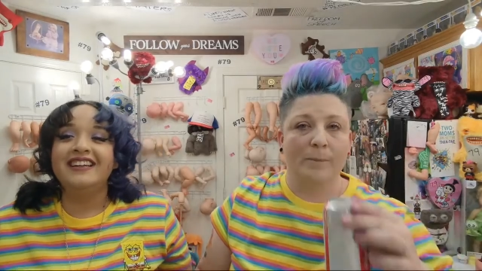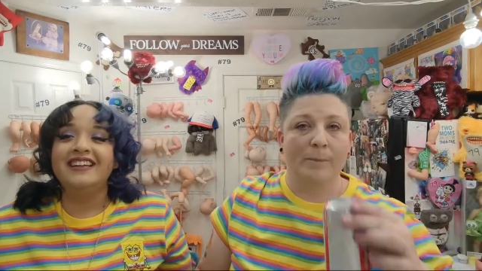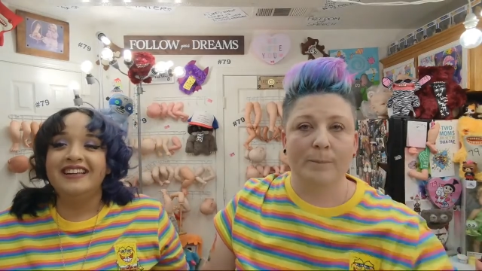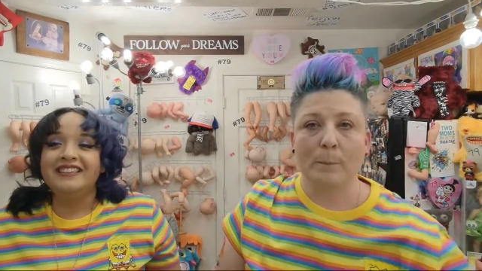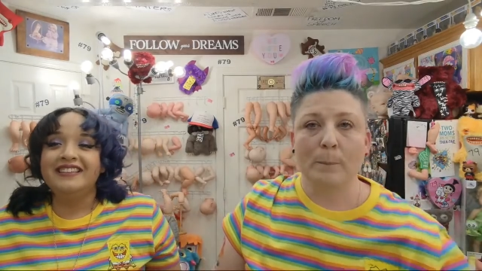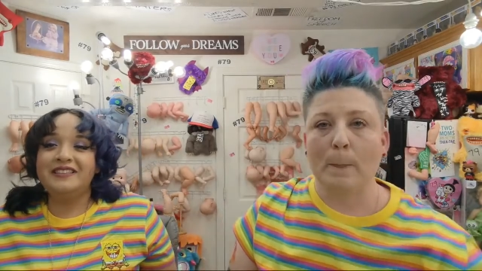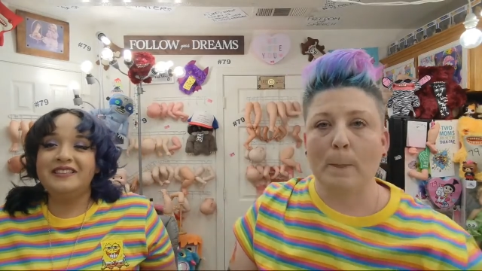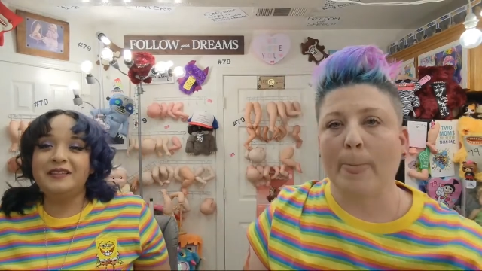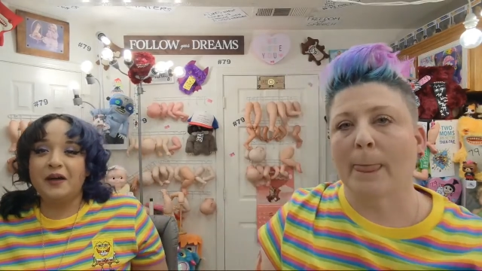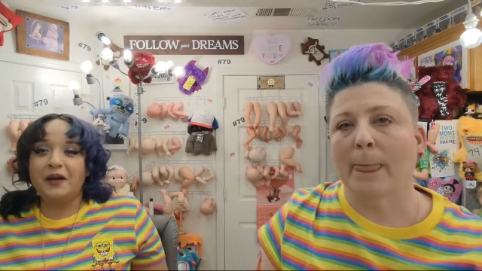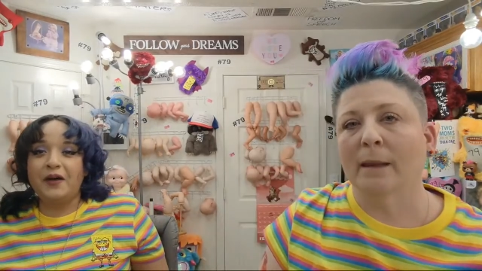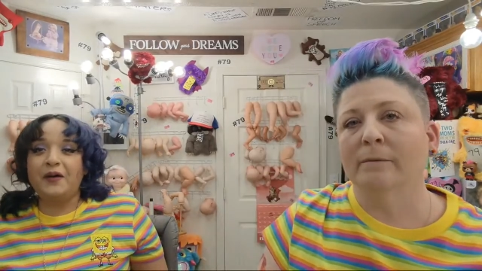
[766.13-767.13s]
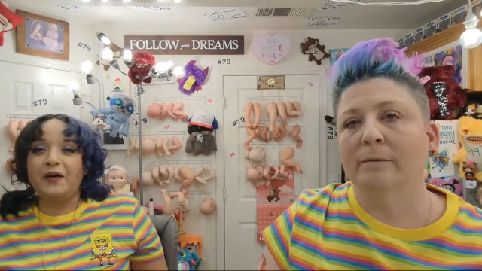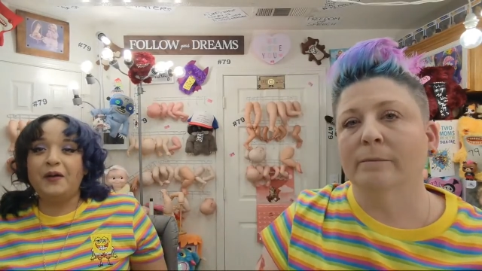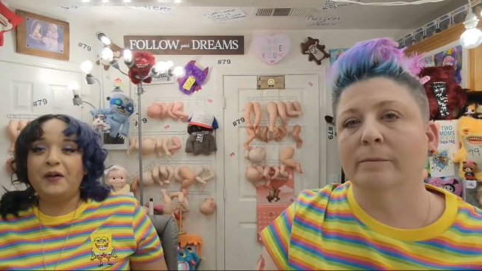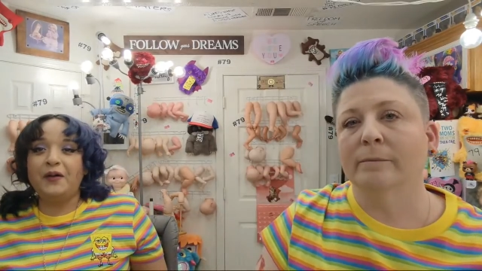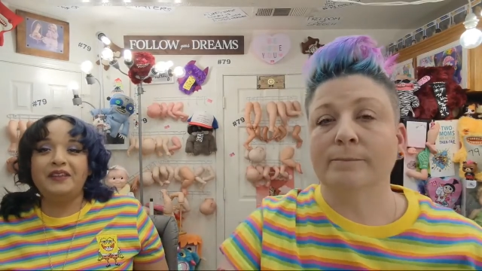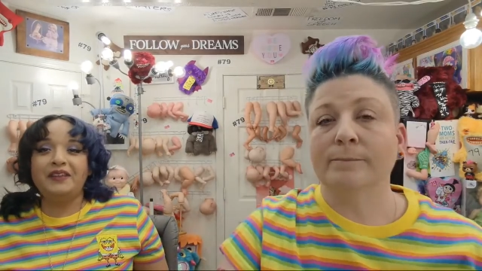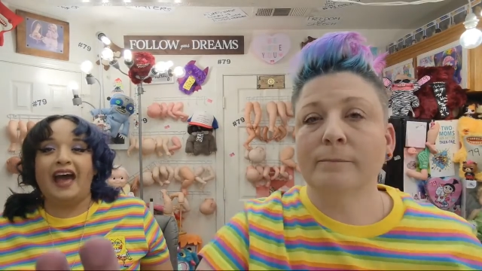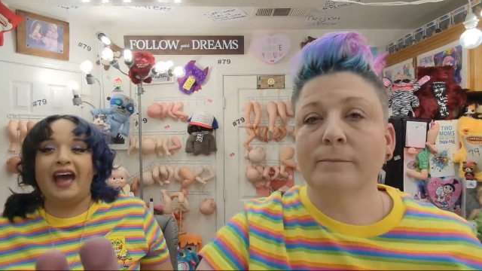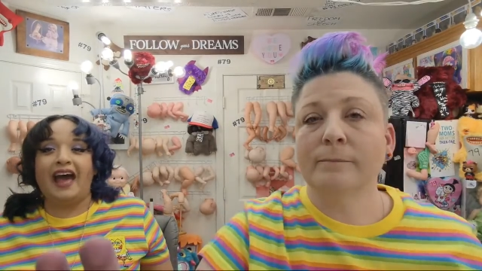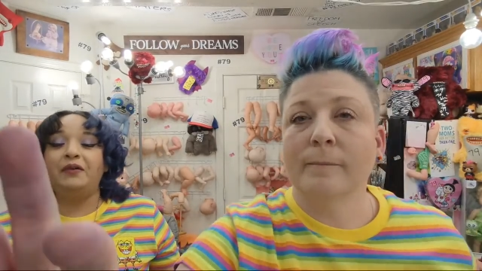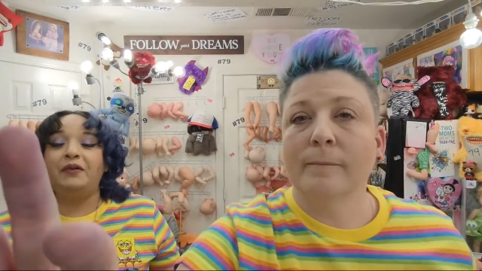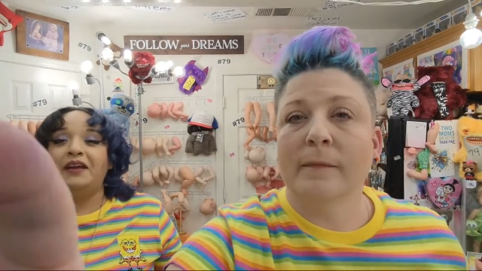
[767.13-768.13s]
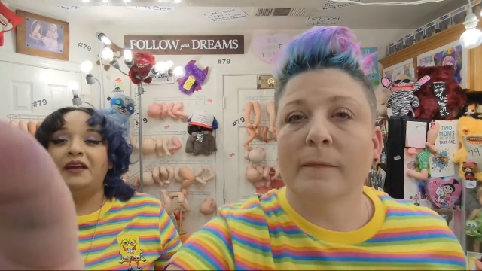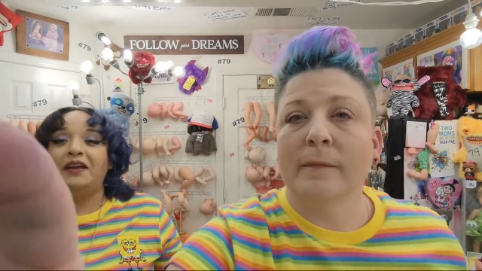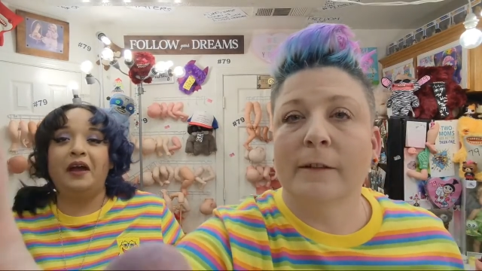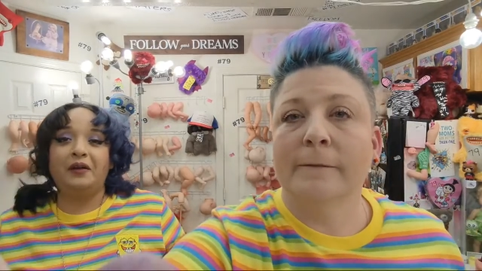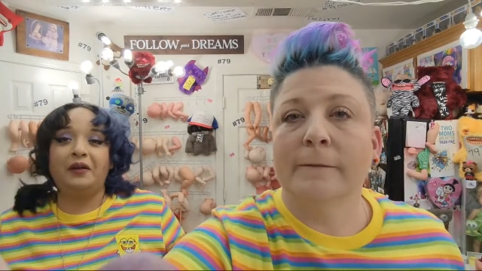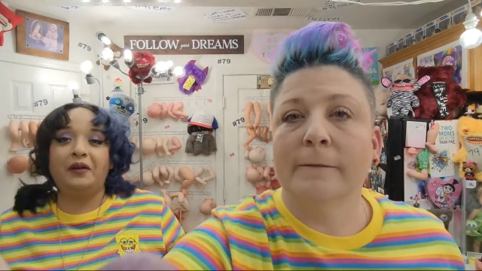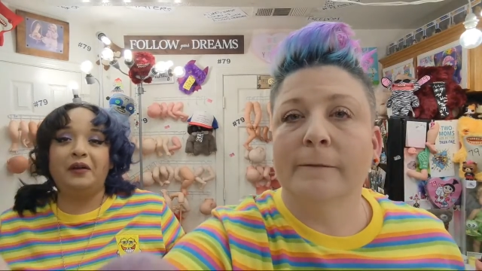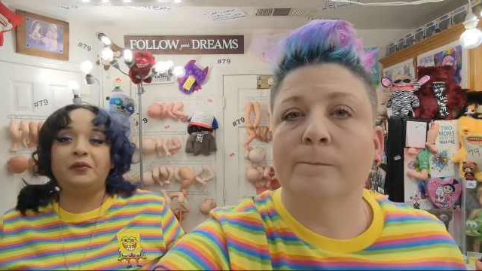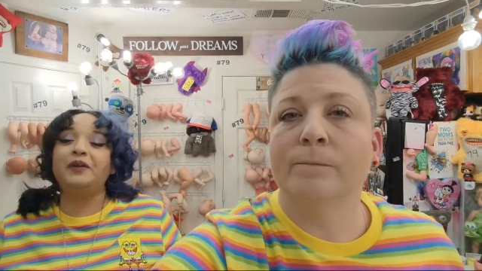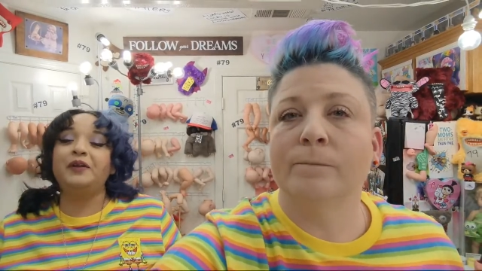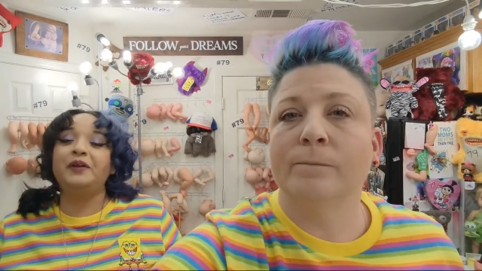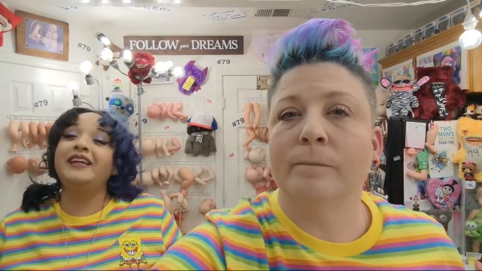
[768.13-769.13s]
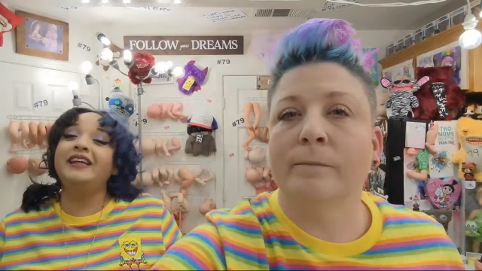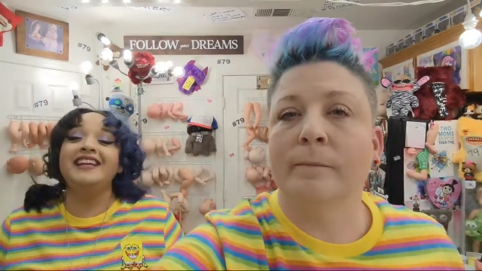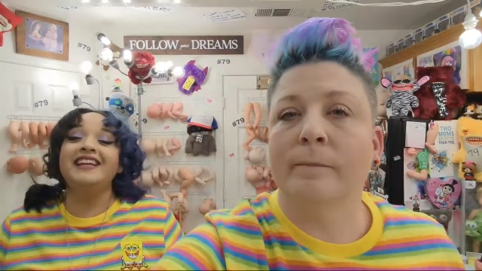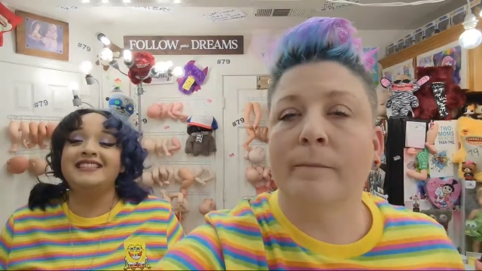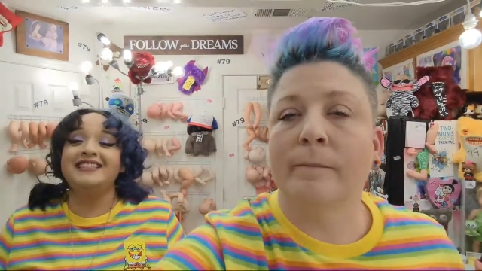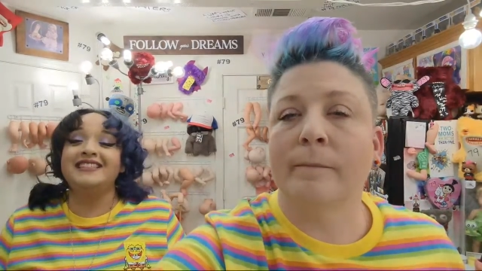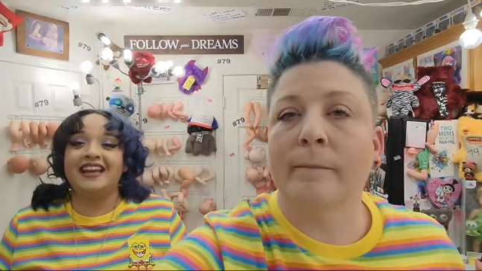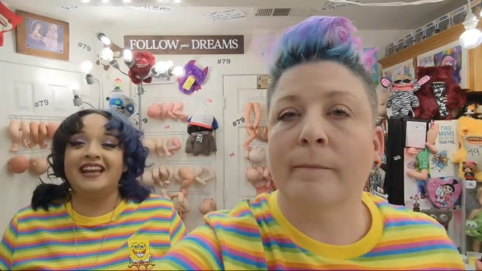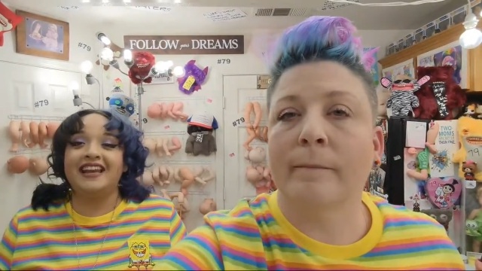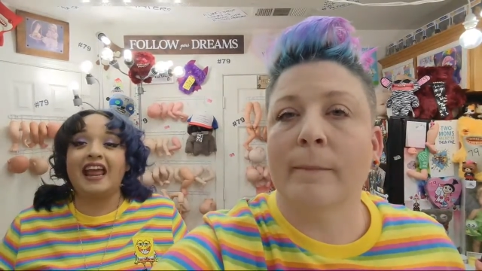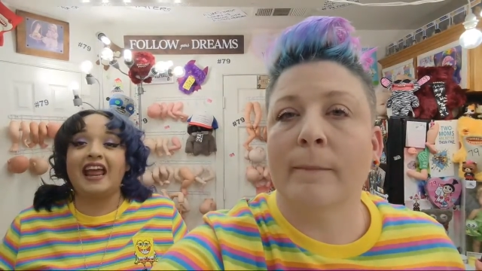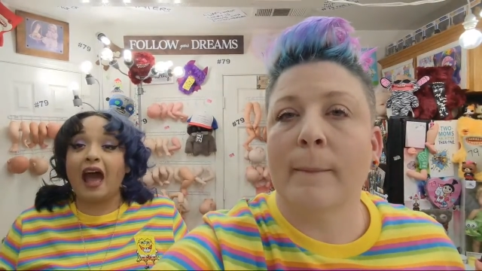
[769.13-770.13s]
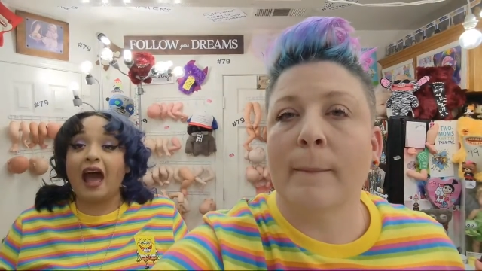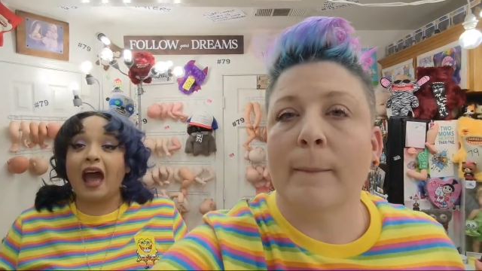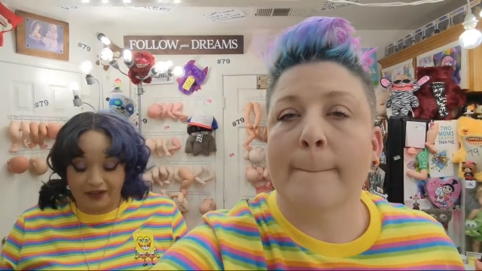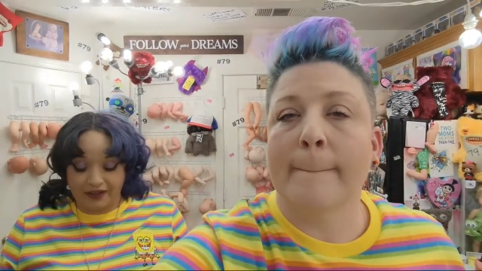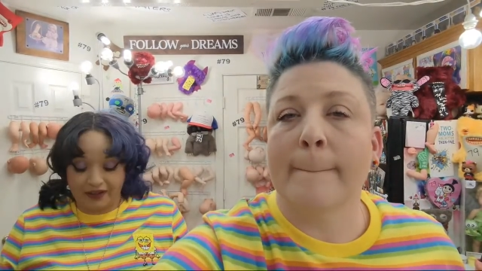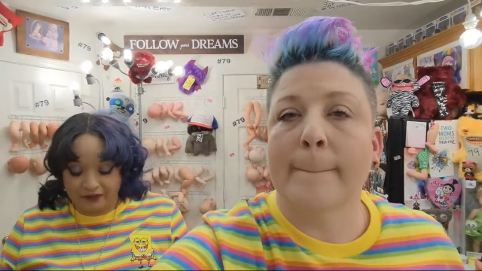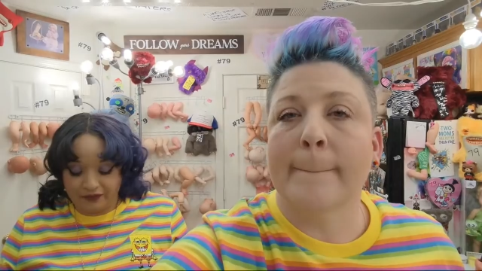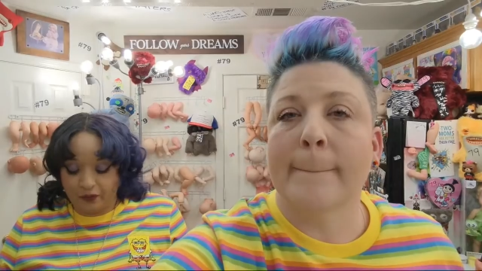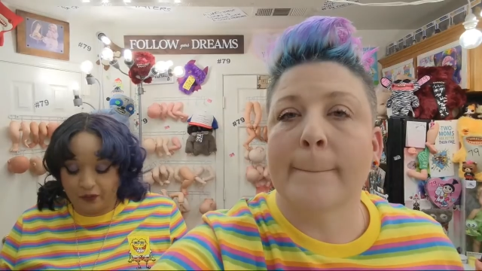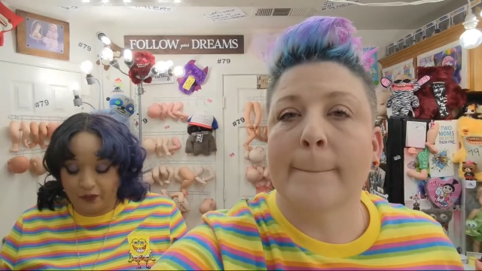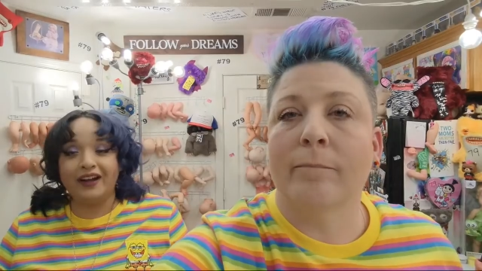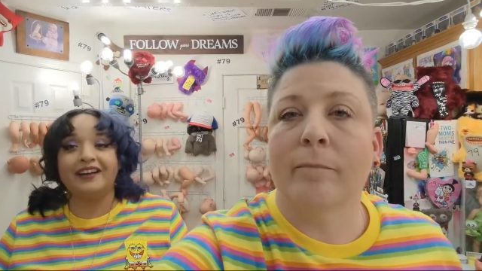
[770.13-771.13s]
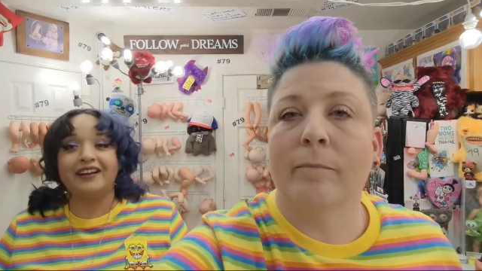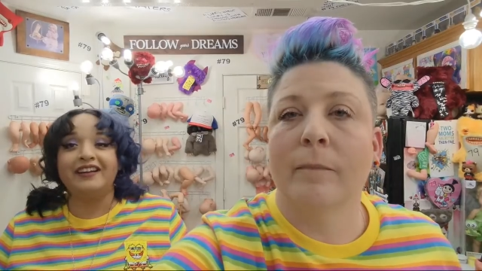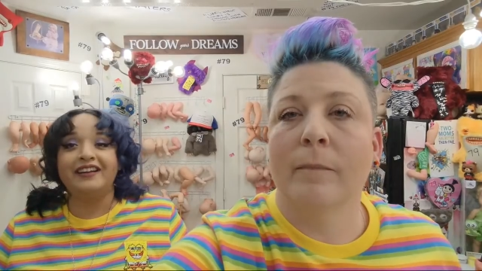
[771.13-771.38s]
Speaker 1: So yeah, we are really excited and happy for